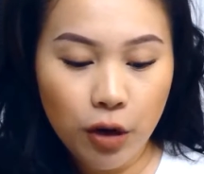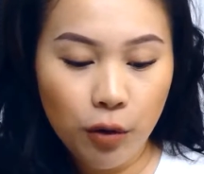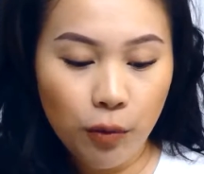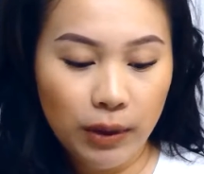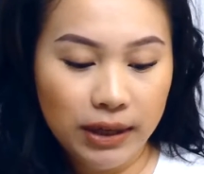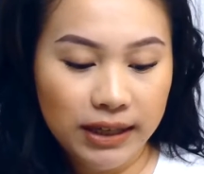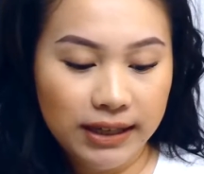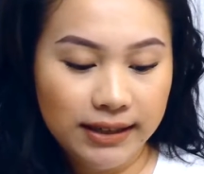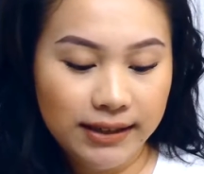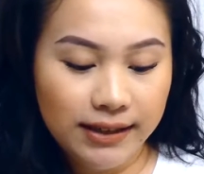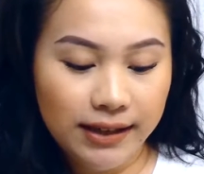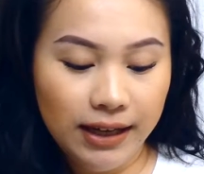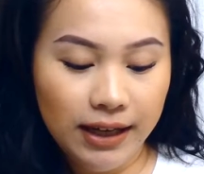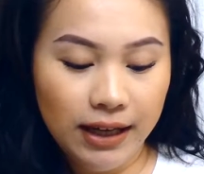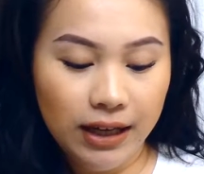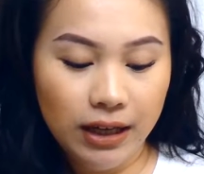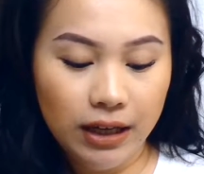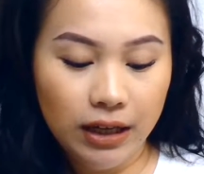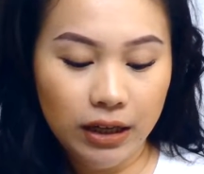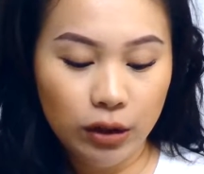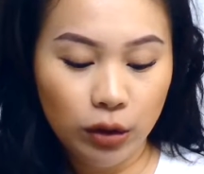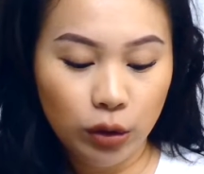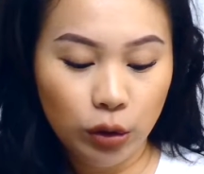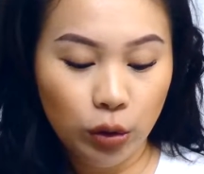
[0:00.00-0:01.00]
One is
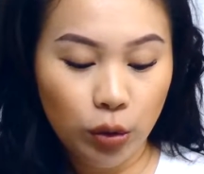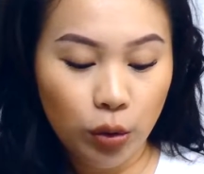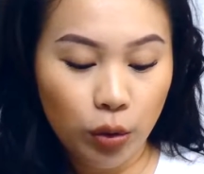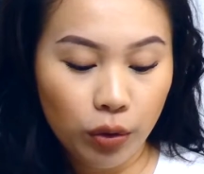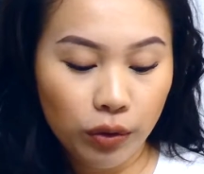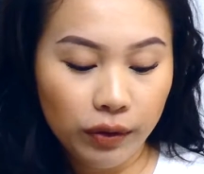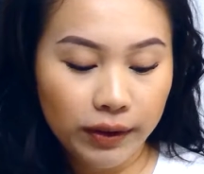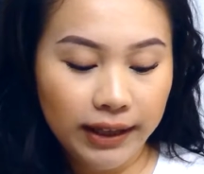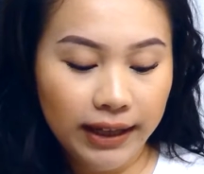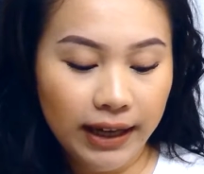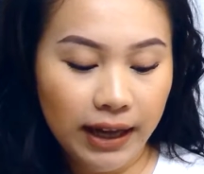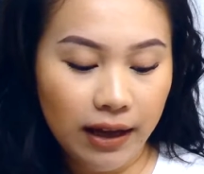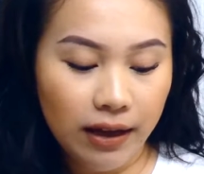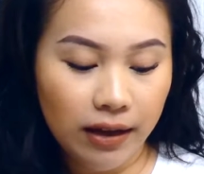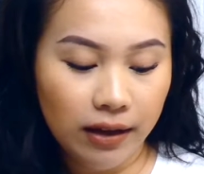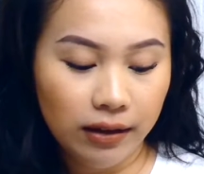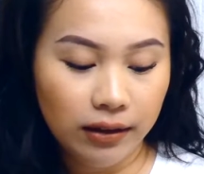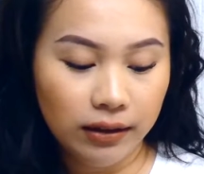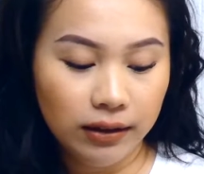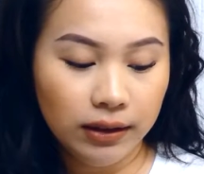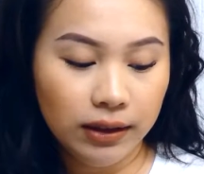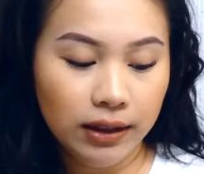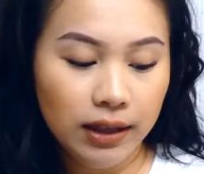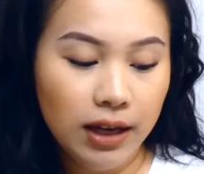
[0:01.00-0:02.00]
the
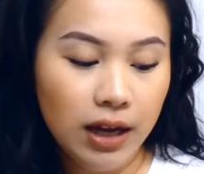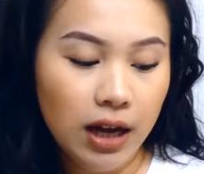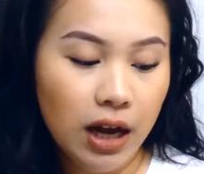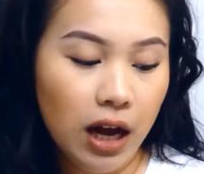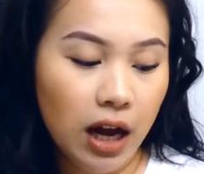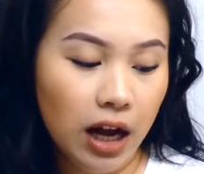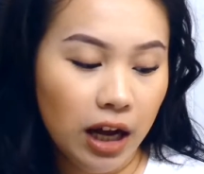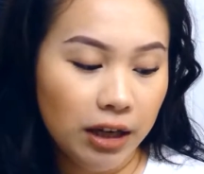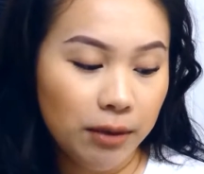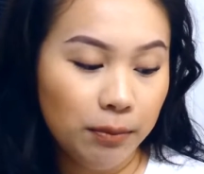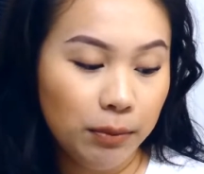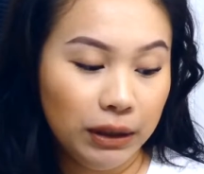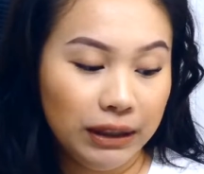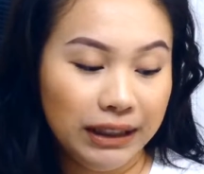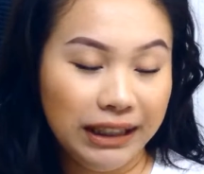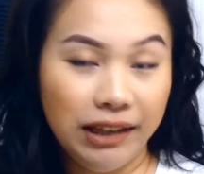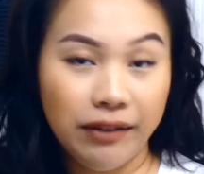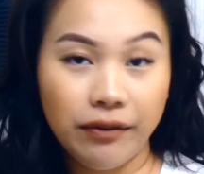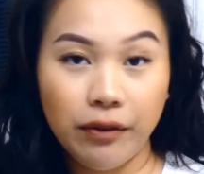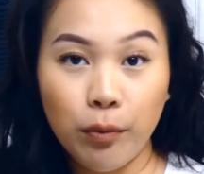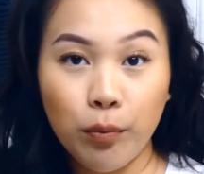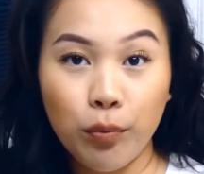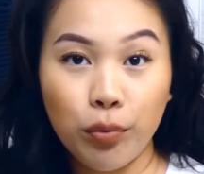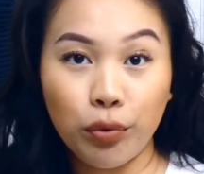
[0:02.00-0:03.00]
Loreal
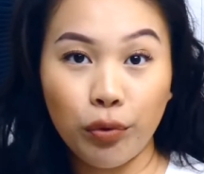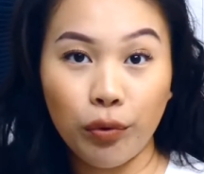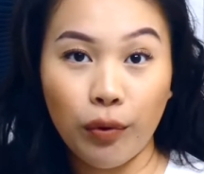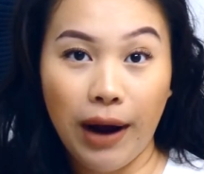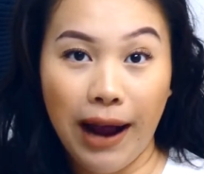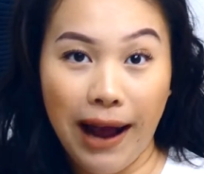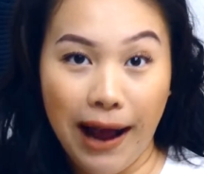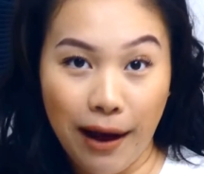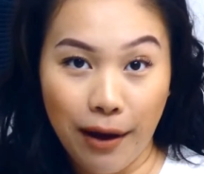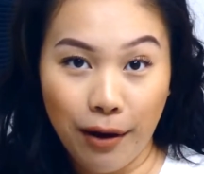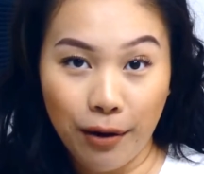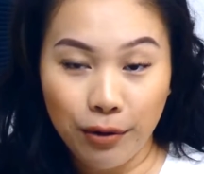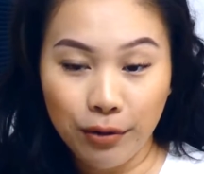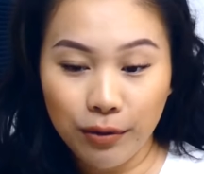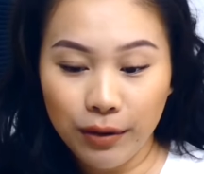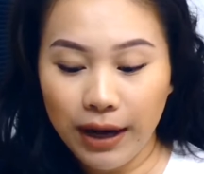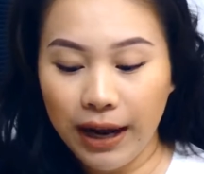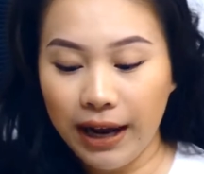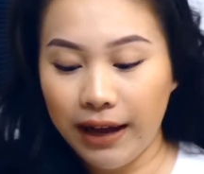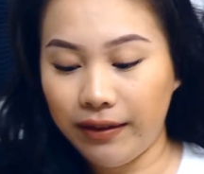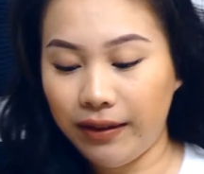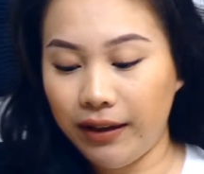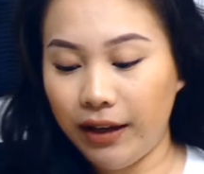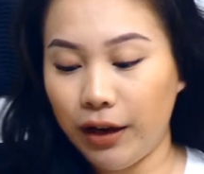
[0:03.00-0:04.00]

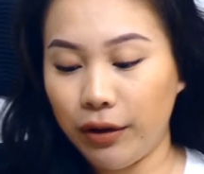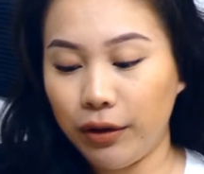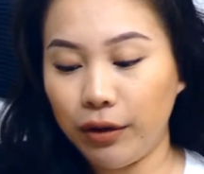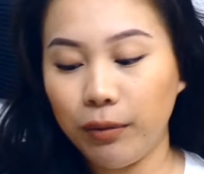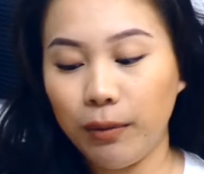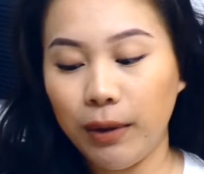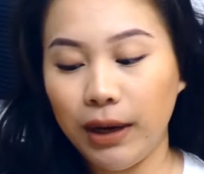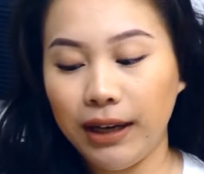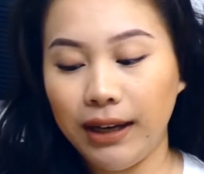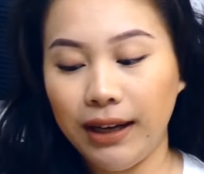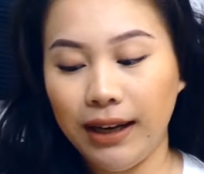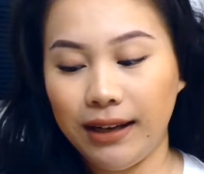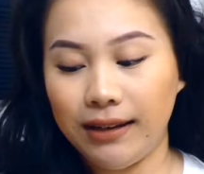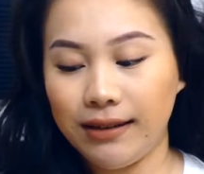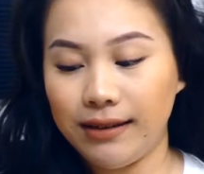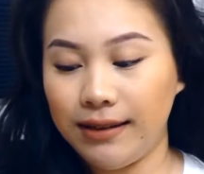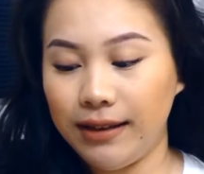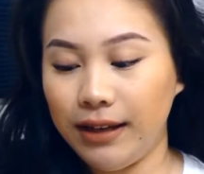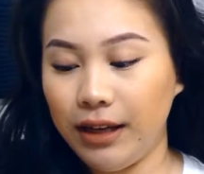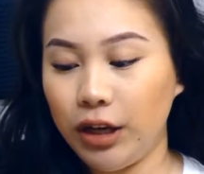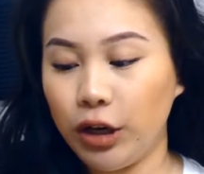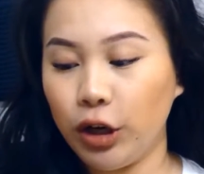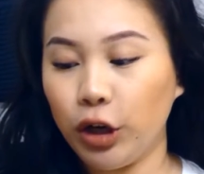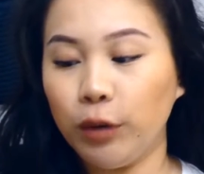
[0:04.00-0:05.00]
Unbelievabrow and the other one is
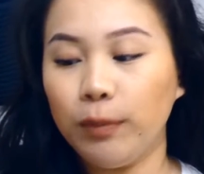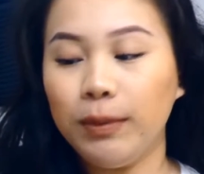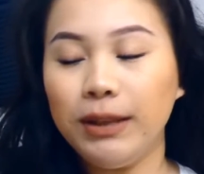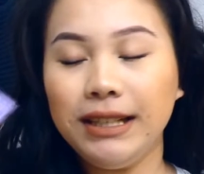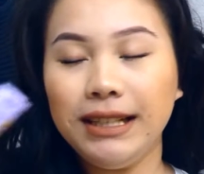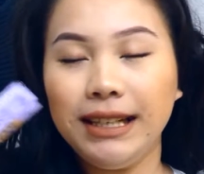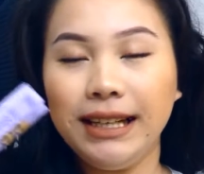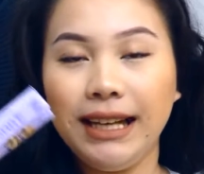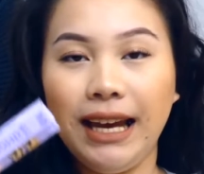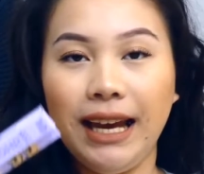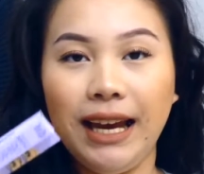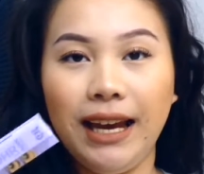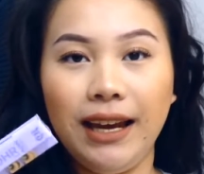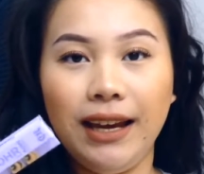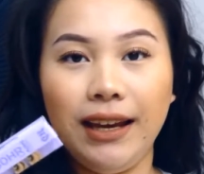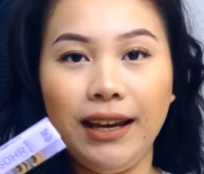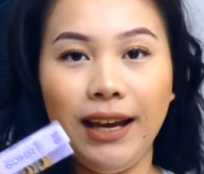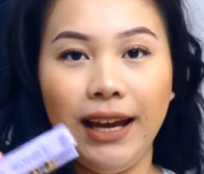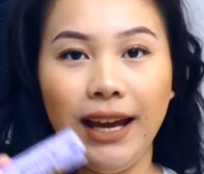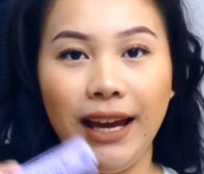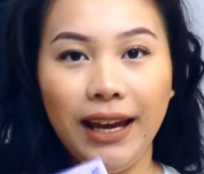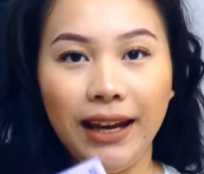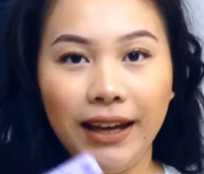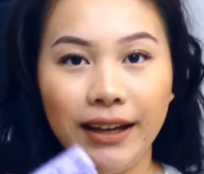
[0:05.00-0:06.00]
the Urban
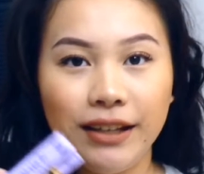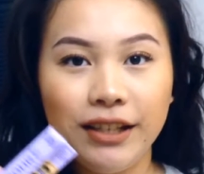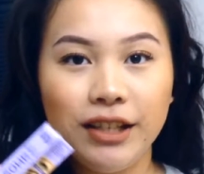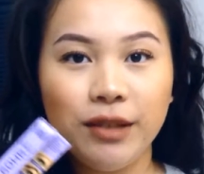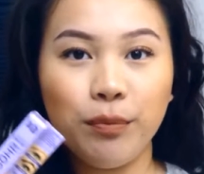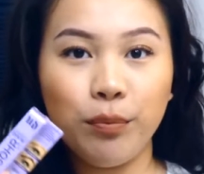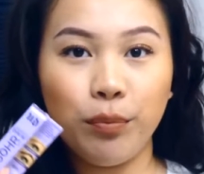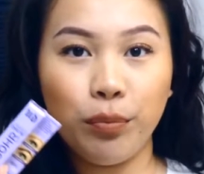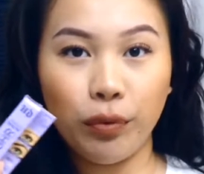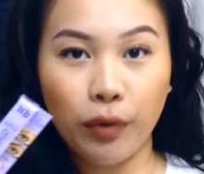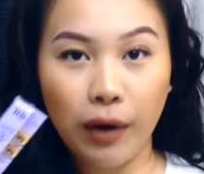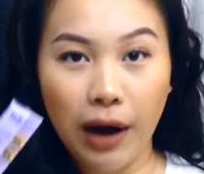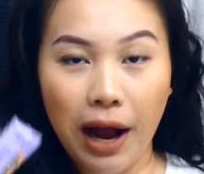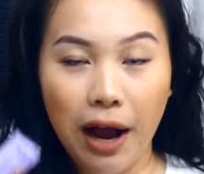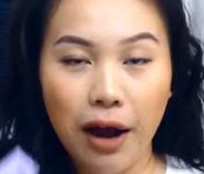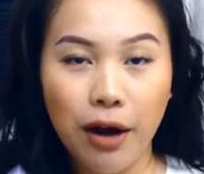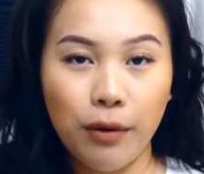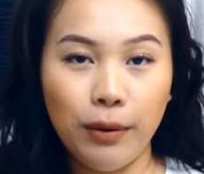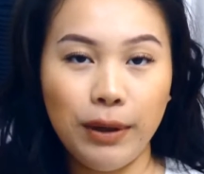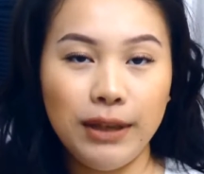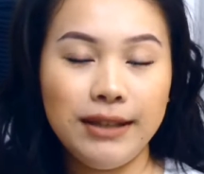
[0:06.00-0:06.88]
Decay Inked Brow.